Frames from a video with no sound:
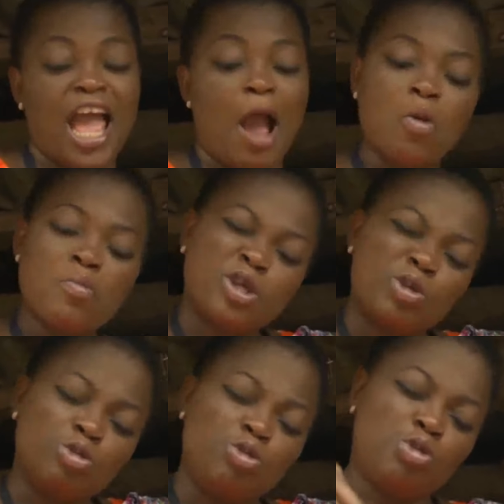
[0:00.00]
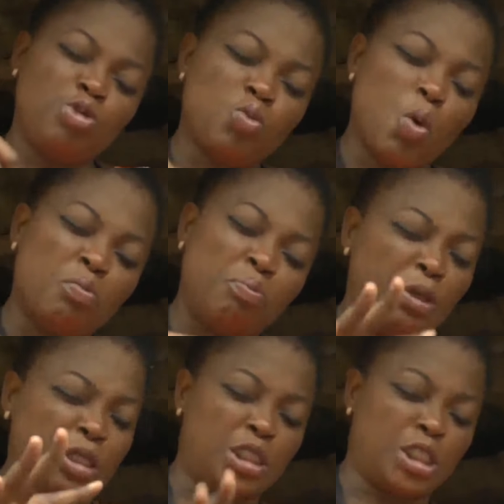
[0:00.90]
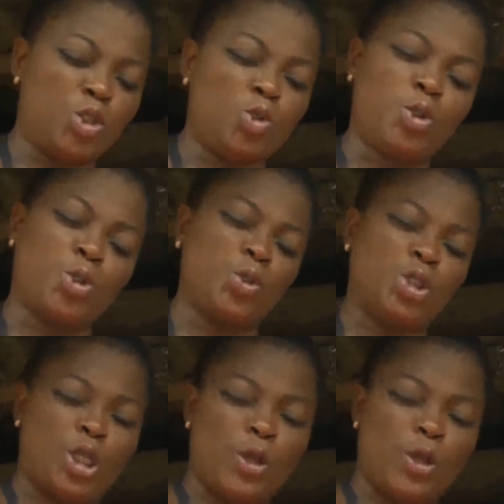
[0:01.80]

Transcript: I won't make you do one big thing to show the